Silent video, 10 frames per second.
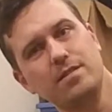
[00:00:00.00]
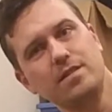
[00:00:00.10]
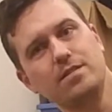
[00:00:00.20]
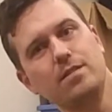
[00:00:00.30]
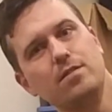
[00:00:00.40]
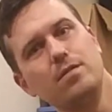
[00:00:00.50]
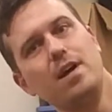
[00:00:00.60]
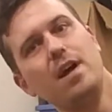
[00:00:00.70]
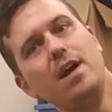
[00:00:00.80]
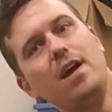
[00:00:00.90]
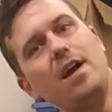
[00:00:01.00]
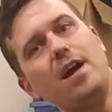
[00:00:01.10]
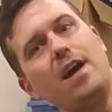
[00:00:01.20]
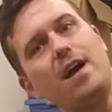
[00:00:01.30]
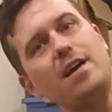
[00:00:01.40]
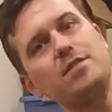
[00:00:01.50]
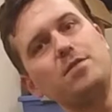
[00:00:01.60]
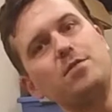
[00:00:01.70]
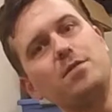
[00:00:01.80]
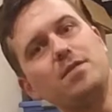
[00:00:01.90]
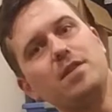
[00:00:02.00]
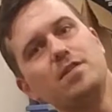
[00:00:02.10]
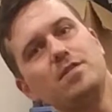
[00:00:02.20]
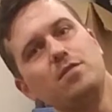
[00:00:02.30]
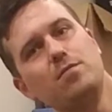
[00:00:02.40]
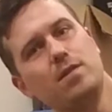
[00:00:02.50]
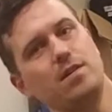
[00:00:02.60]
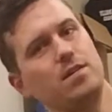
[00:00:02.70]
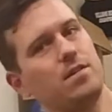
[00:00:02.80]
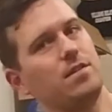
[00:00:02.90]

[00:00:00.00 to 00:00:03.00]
So as you're doing this, you want to